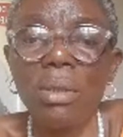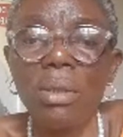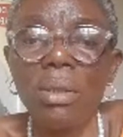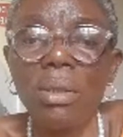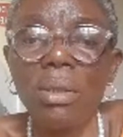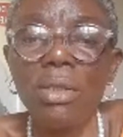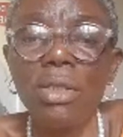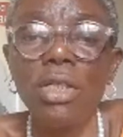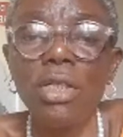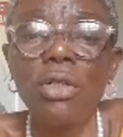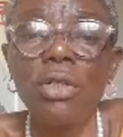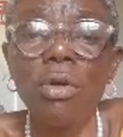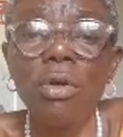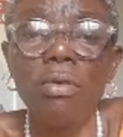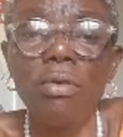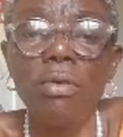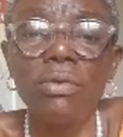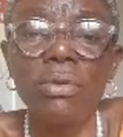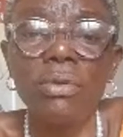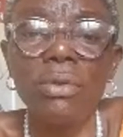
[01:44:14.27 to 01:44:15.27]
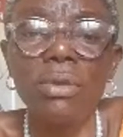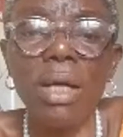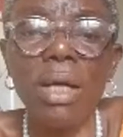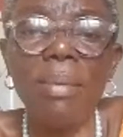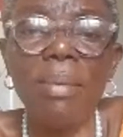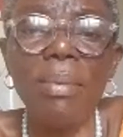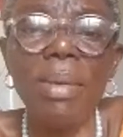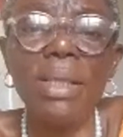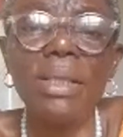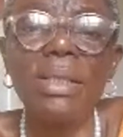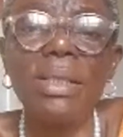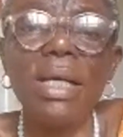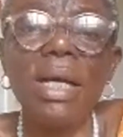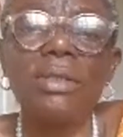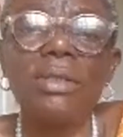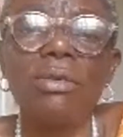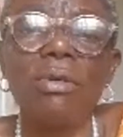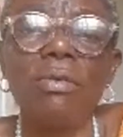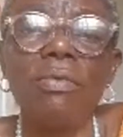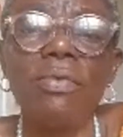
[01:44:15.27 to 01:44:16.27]
you can make tea
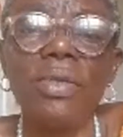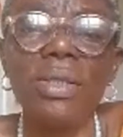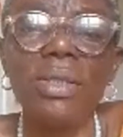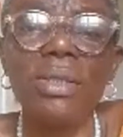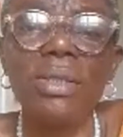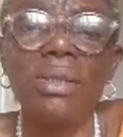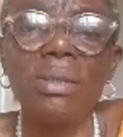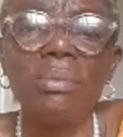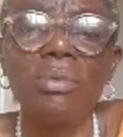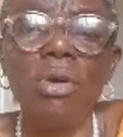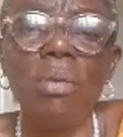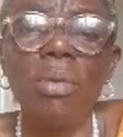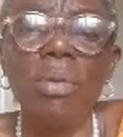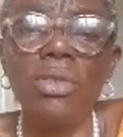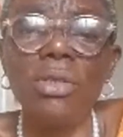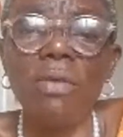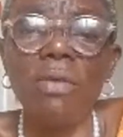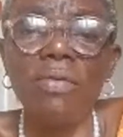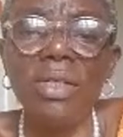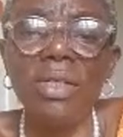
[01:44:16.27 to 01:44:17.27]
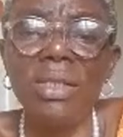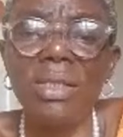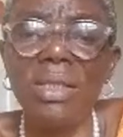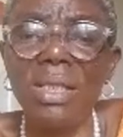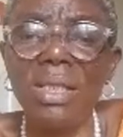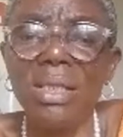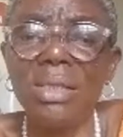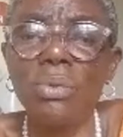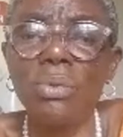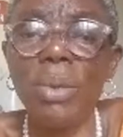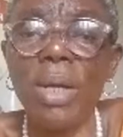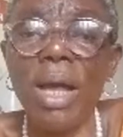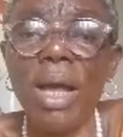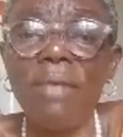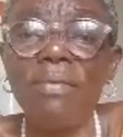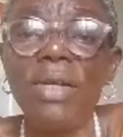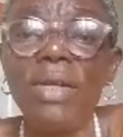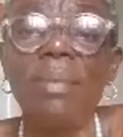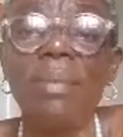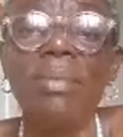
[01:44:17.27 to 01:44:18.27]
out of it. Most of these things, we
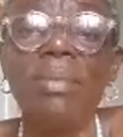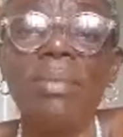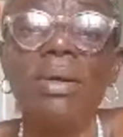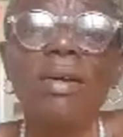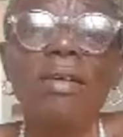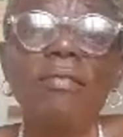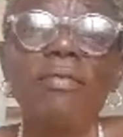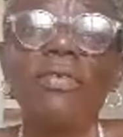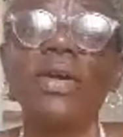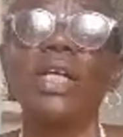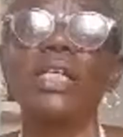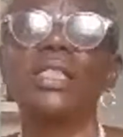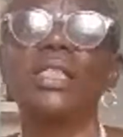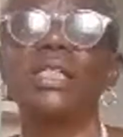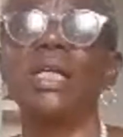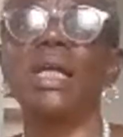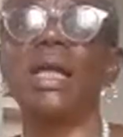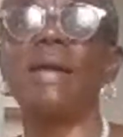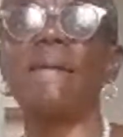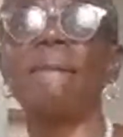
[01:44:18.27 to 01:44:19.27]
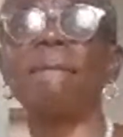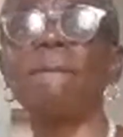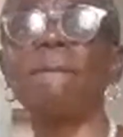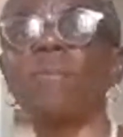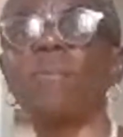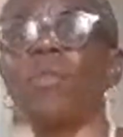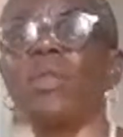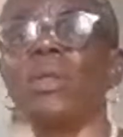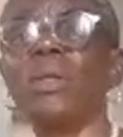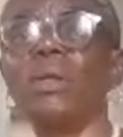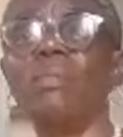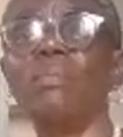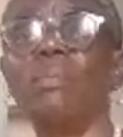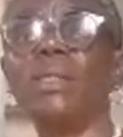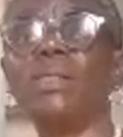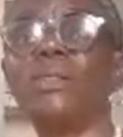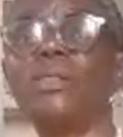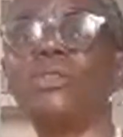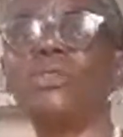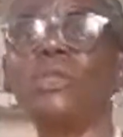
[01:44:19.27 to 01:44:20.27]
have them fresh here.
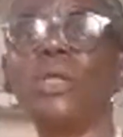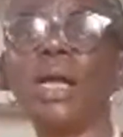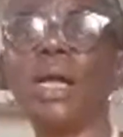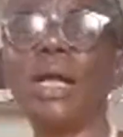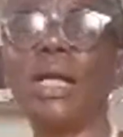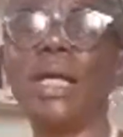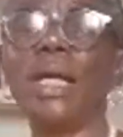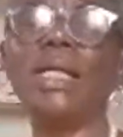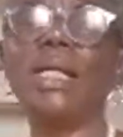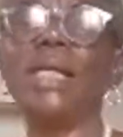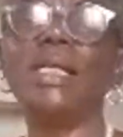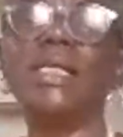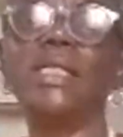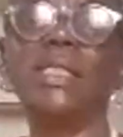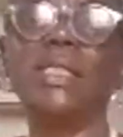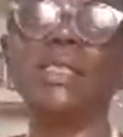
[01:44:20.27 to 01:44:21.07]
But you can get the tea.